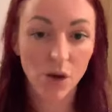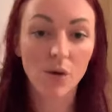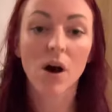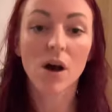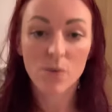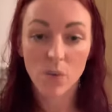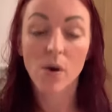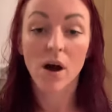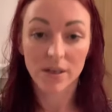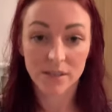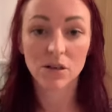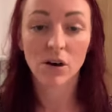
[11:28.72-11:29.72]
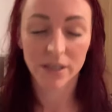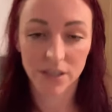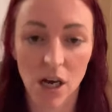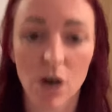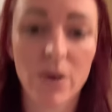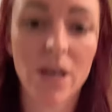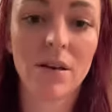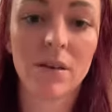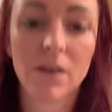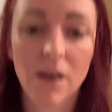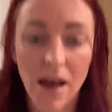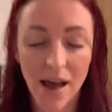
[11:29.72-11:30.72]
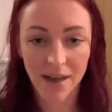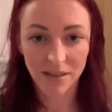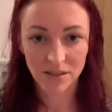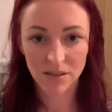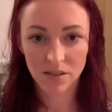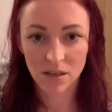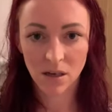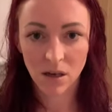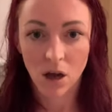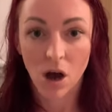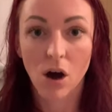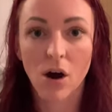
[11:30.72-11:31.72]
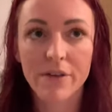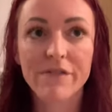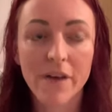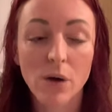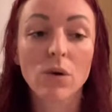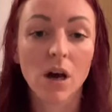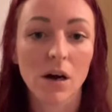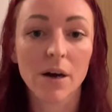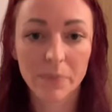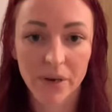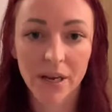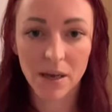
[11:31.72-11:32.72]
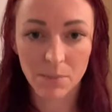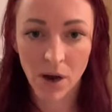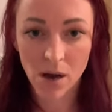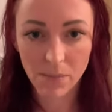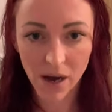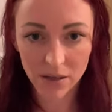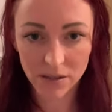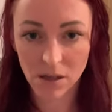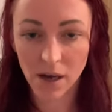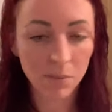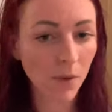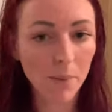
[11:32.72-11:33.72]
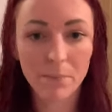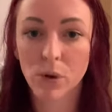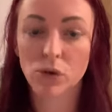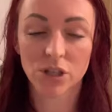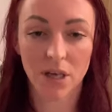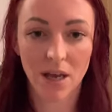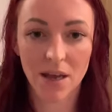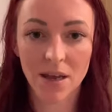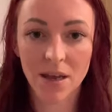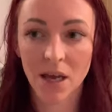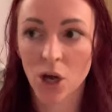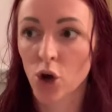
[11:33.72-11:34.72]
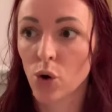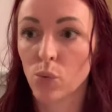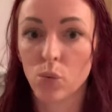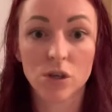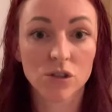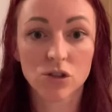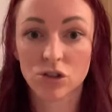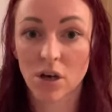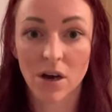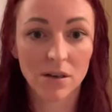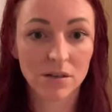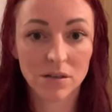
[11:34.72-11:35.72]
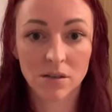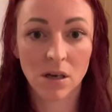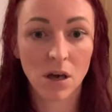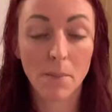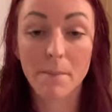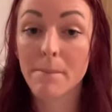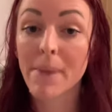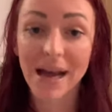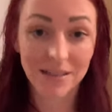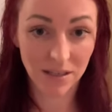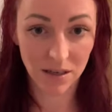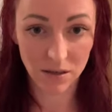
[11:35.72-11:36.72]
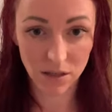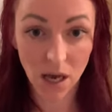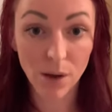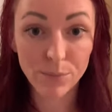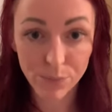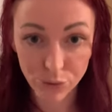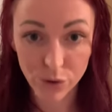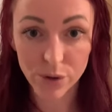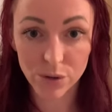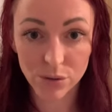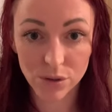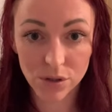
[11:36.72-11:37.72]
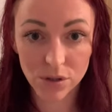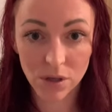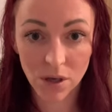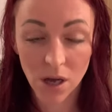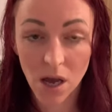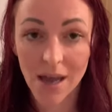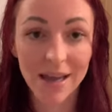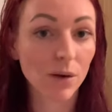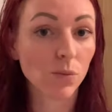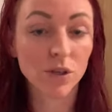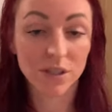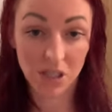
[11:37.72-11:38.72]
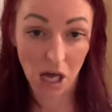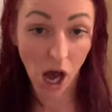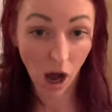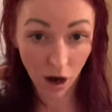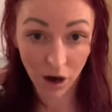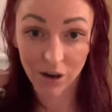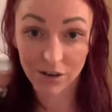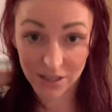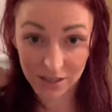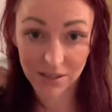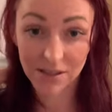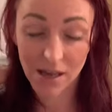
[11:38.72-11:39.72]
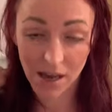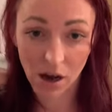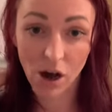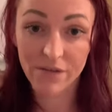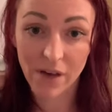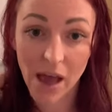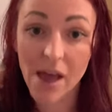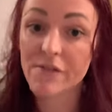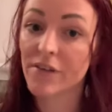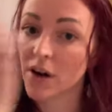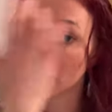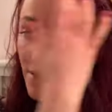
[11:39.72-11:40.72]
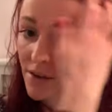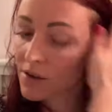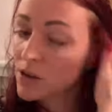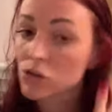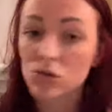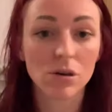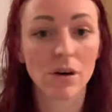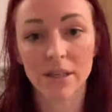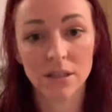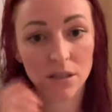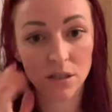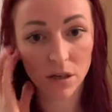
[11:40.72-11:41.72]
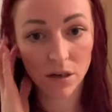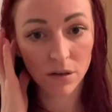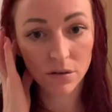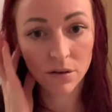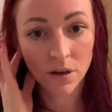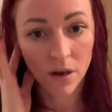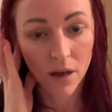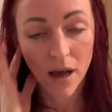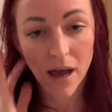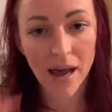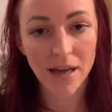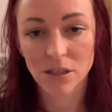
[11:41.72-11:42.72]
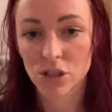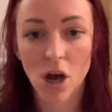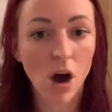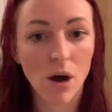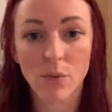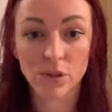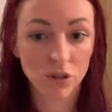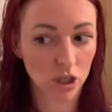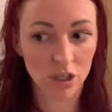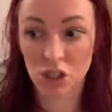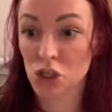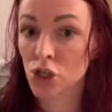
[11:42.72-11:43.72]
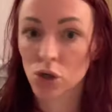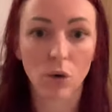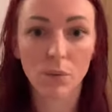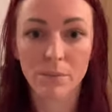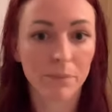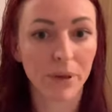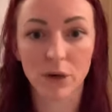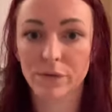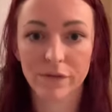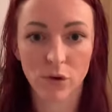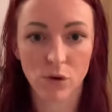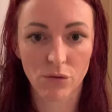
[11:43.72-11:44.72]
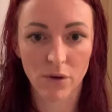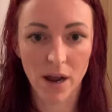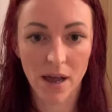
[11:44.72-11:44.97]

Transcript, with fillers: I, I started going and I felt like I'd been hit by a bus, like my body was just battered and bruised. It was the hardest thing I've ever tried to do and I was just not built for it.